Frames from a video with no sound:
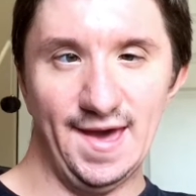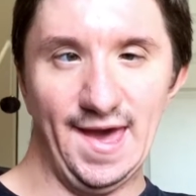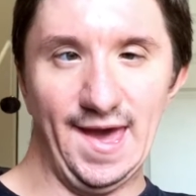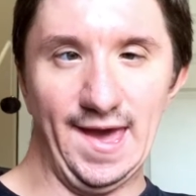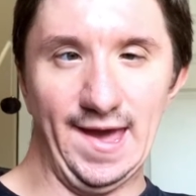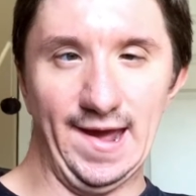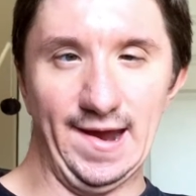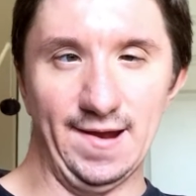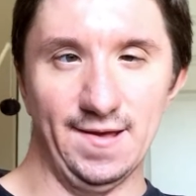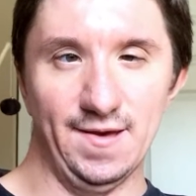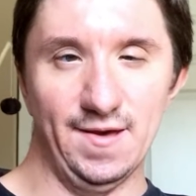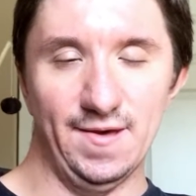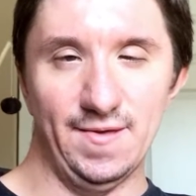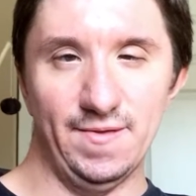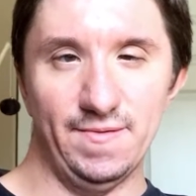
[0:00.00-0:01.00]
and
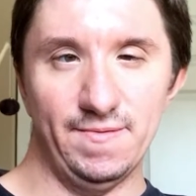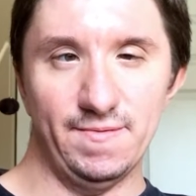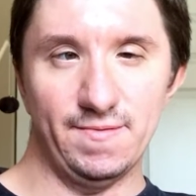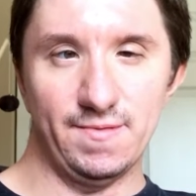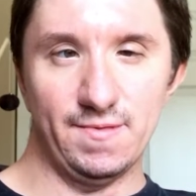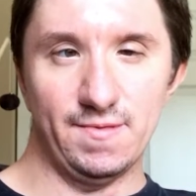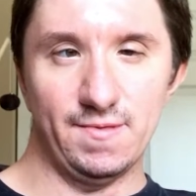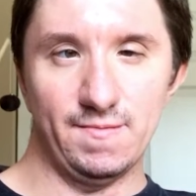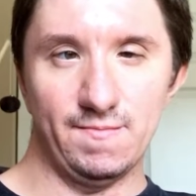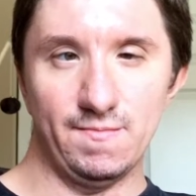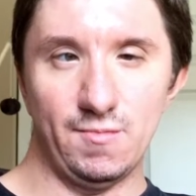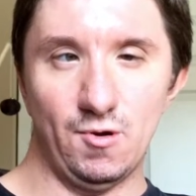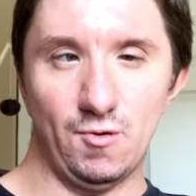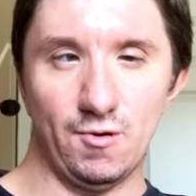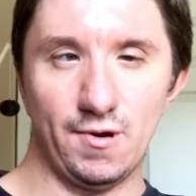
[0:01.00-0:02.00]

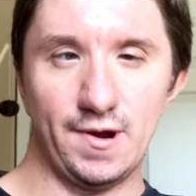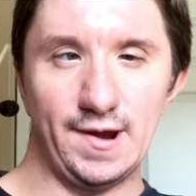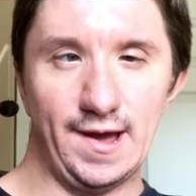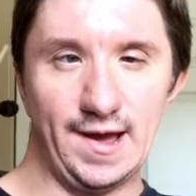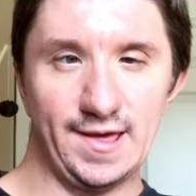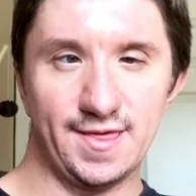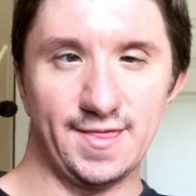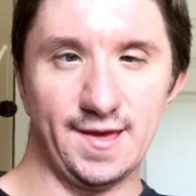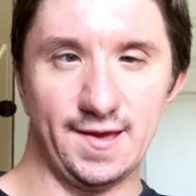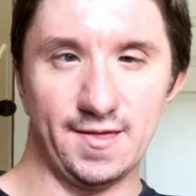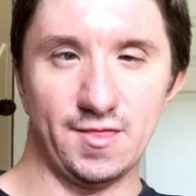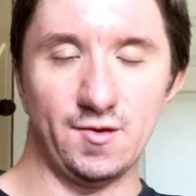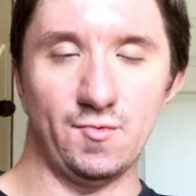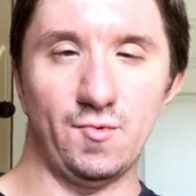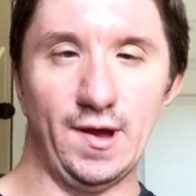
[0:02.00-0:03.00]
organize things
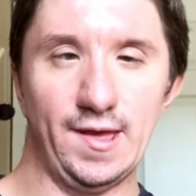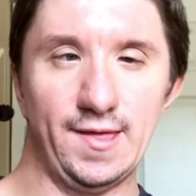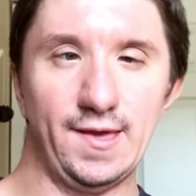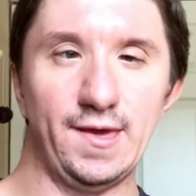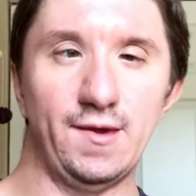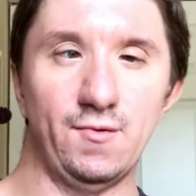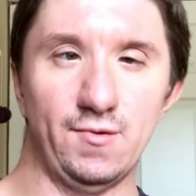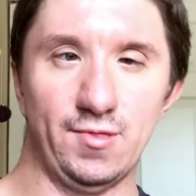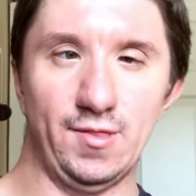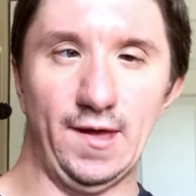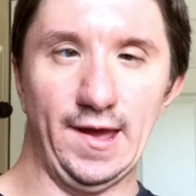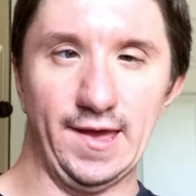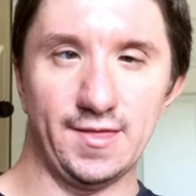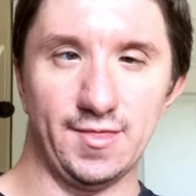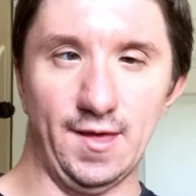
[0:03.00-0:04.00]
the way that you would
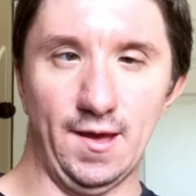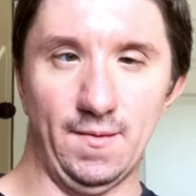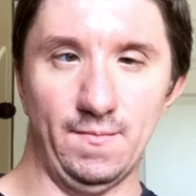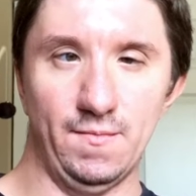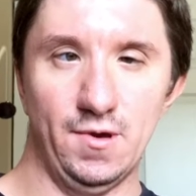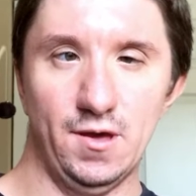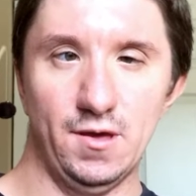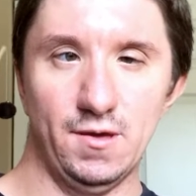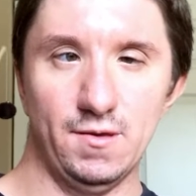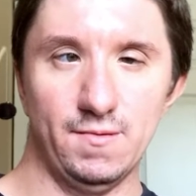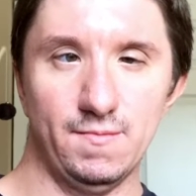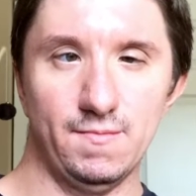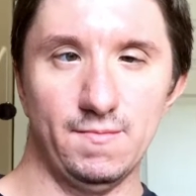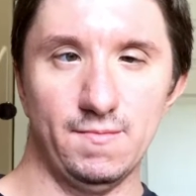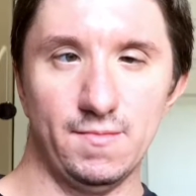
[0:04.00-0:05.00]
like them.
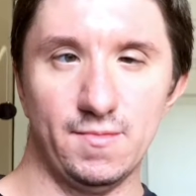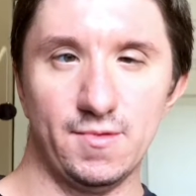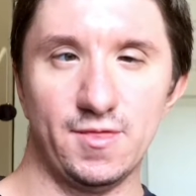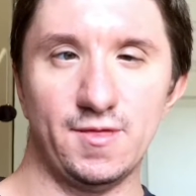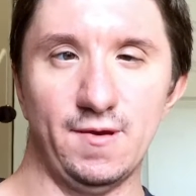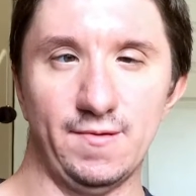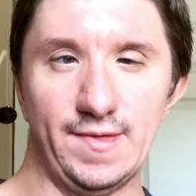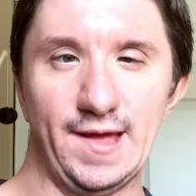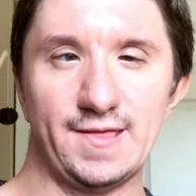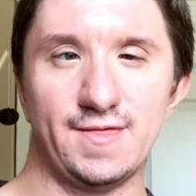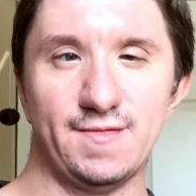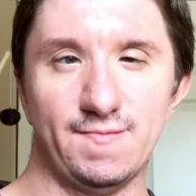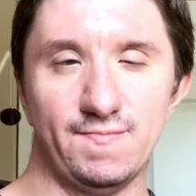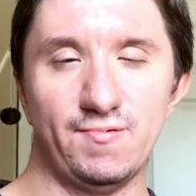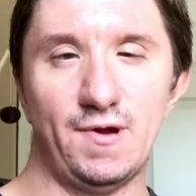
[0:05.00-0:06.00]
So
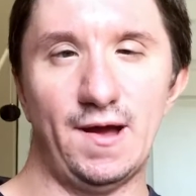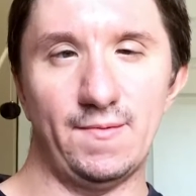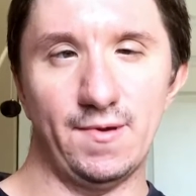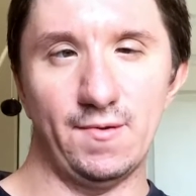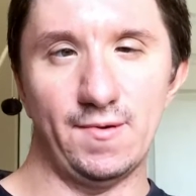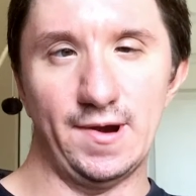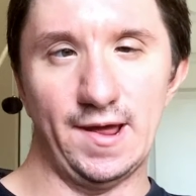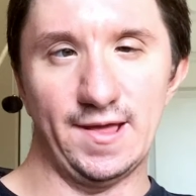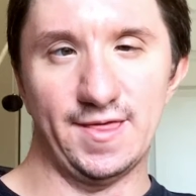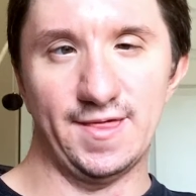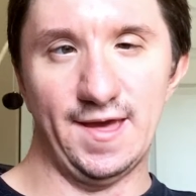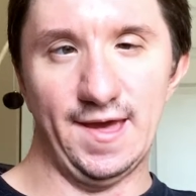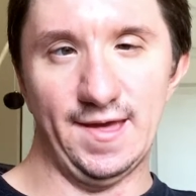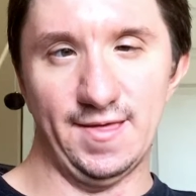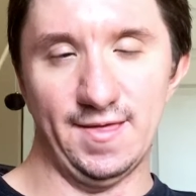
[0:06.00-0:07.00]
that's probably what I'd
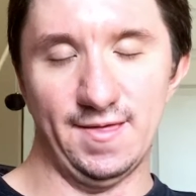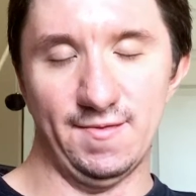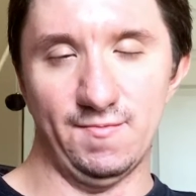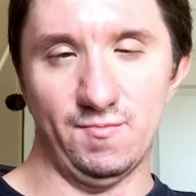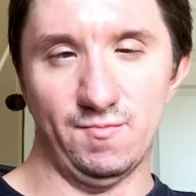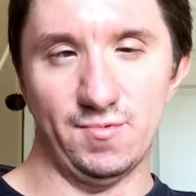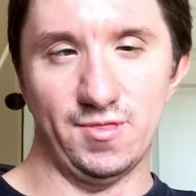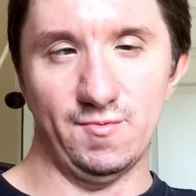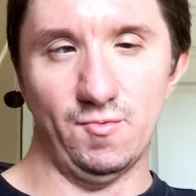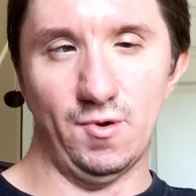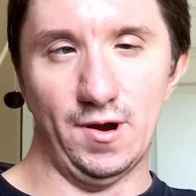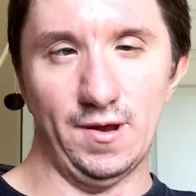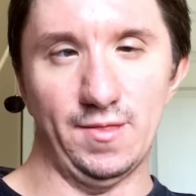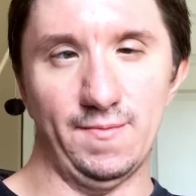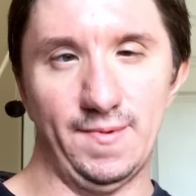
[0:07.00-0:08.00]
say is
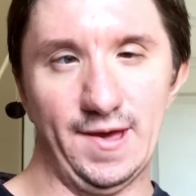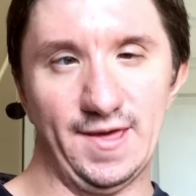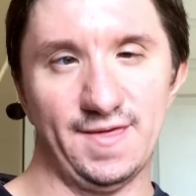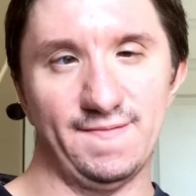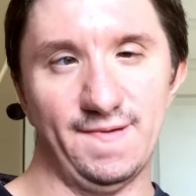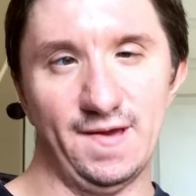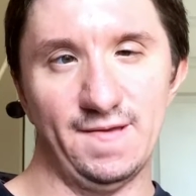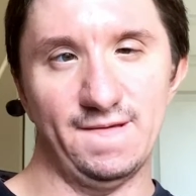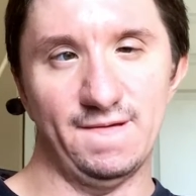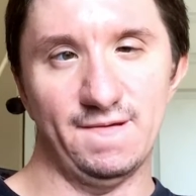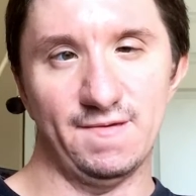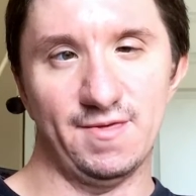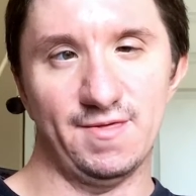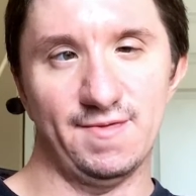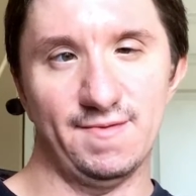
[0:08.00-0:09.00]
one of the best
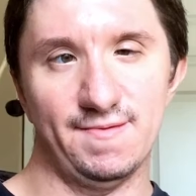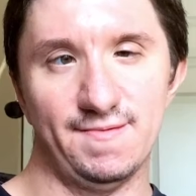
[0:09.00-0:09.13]
features.